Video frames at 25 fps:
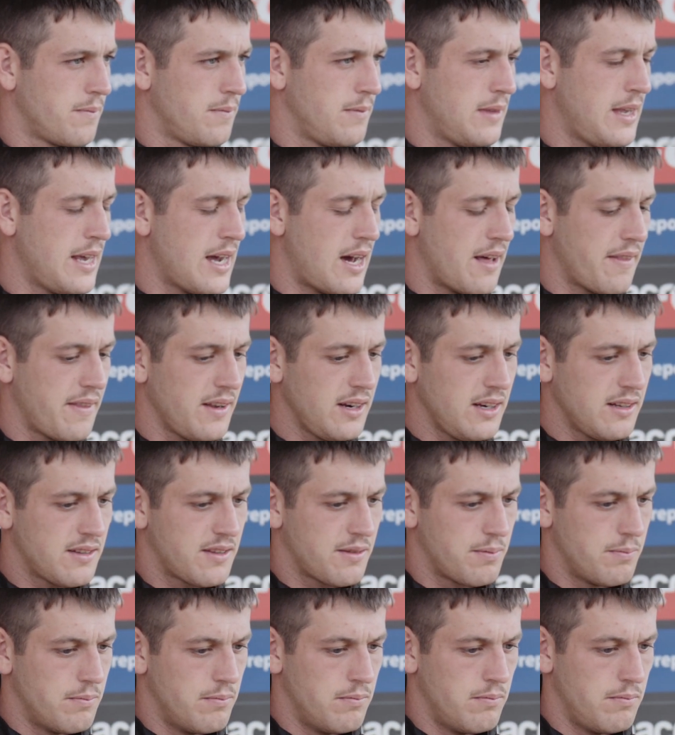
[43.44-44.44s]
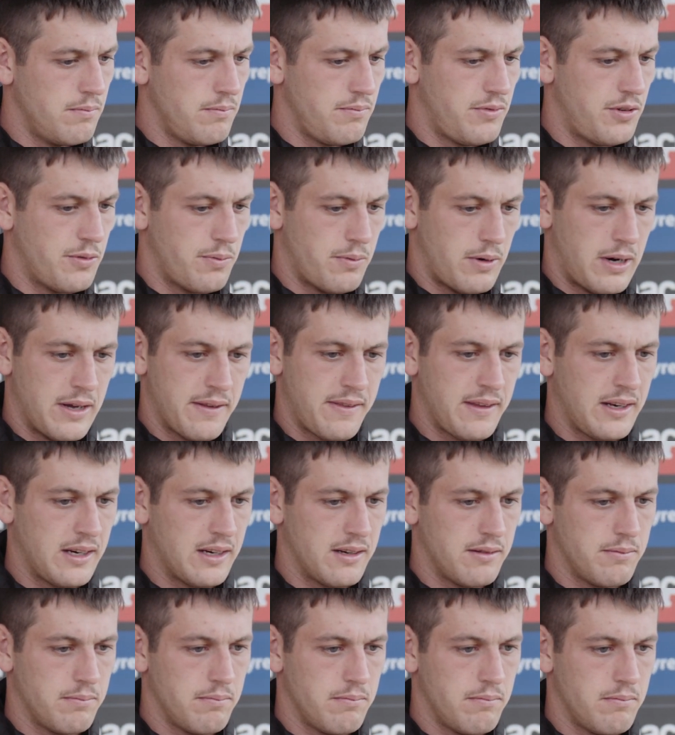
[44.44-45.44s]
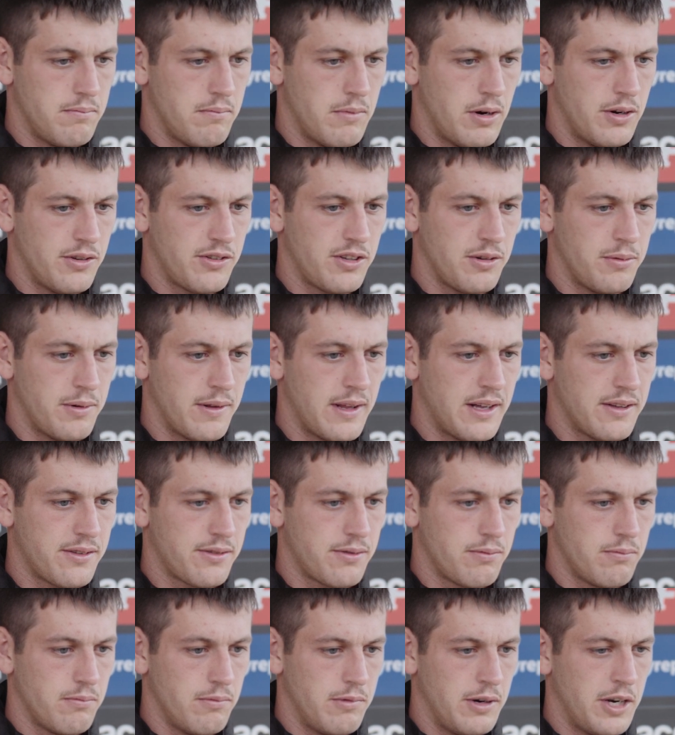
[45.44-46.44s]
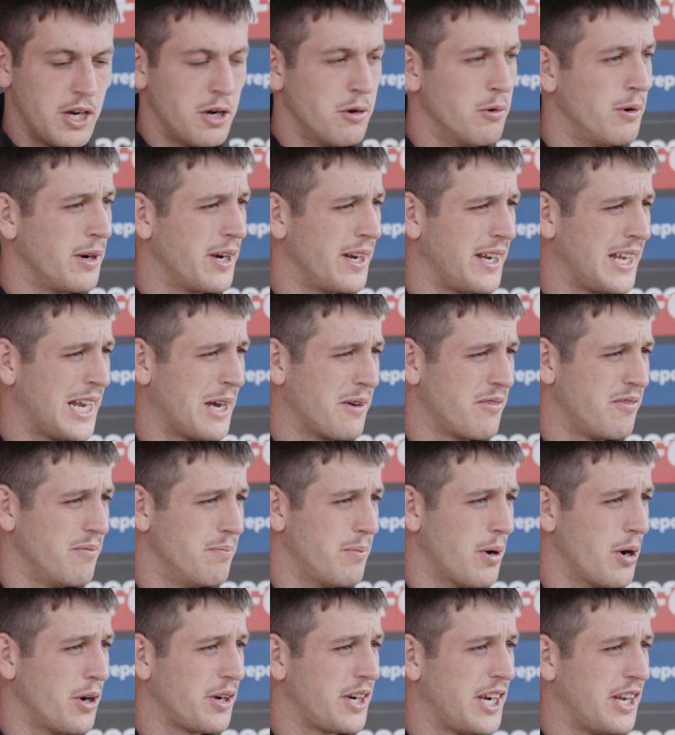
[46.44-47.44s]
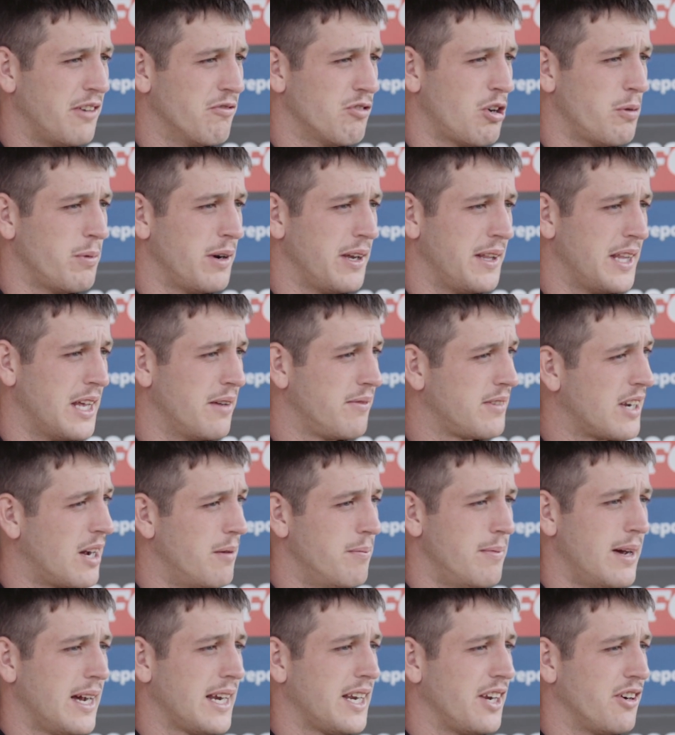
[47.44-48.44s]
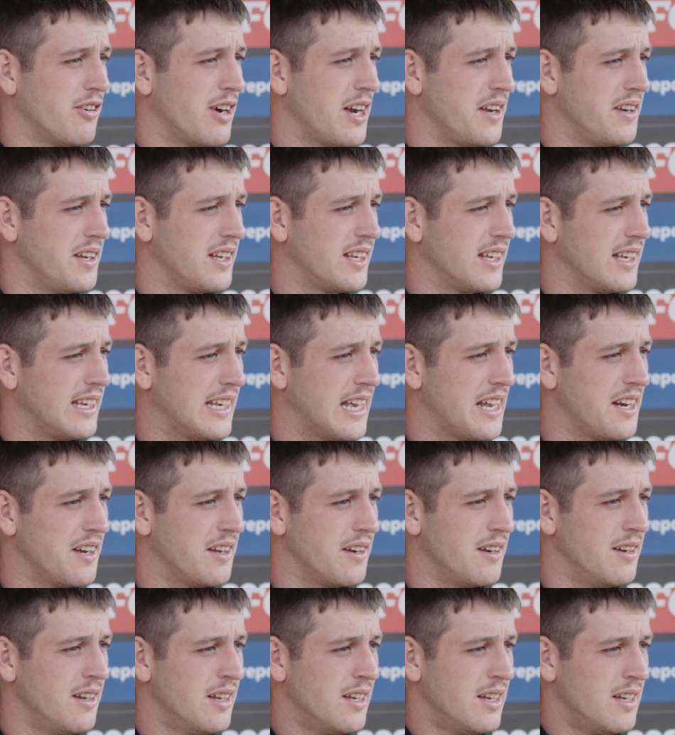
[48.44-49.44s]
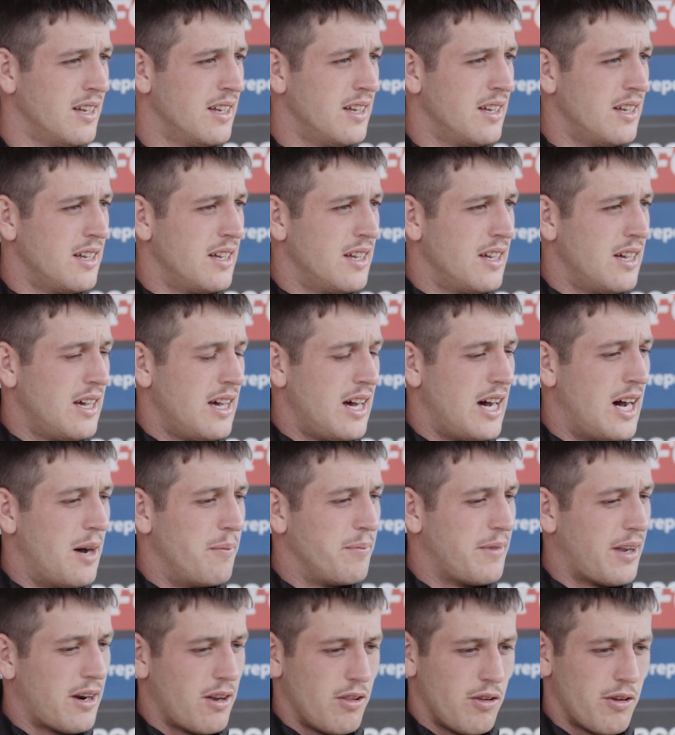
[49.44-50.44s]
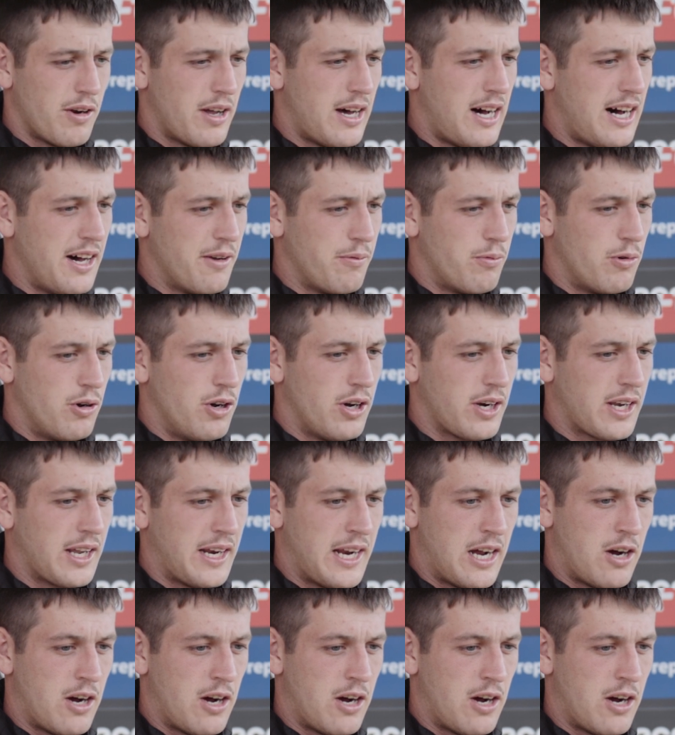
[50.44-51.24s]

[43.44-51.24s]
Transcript: Yeah, I think mostly with us, we know we're going to get from Brokey and Robbie, and they've come back in great nick again and done a lot of hard work.